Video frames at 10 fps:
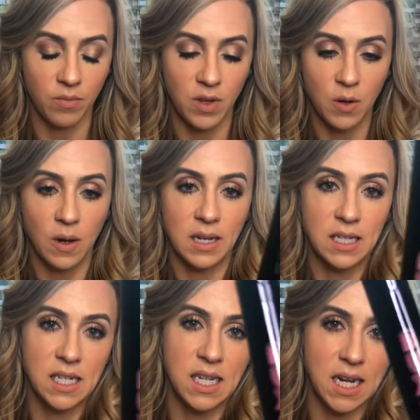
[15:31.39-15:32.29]
You can
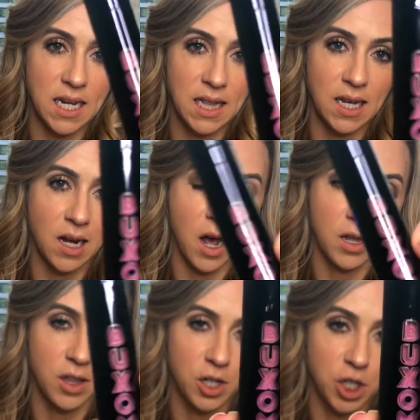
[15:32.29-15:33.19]
see
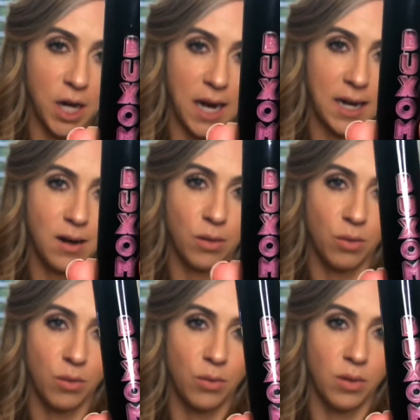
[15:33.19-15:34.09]
the shade
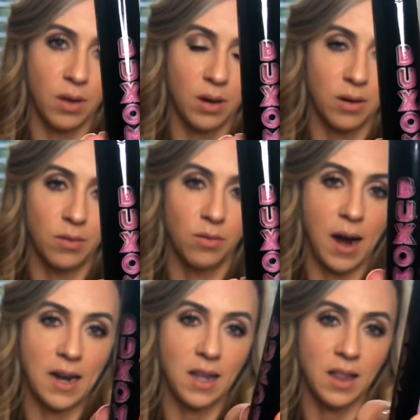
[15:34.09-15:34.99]
through the
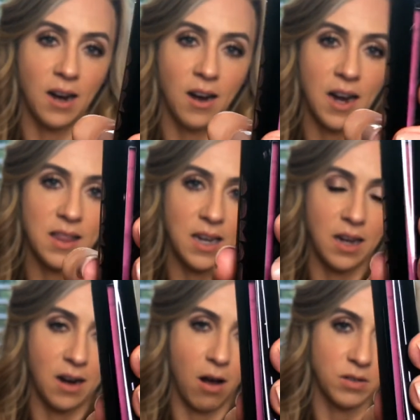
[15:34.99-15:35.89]
writing there, and then
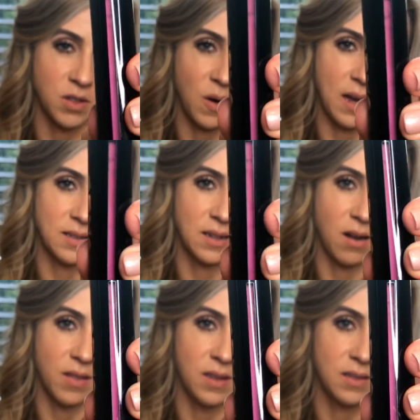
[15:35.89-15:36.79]
it also has it
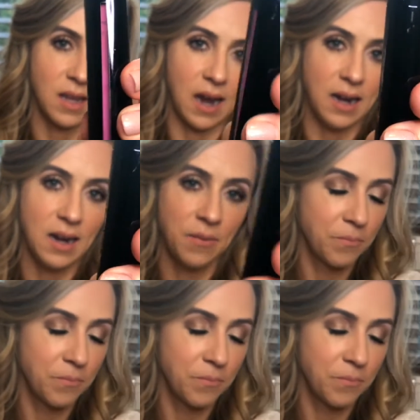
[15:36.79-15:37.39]
on the side.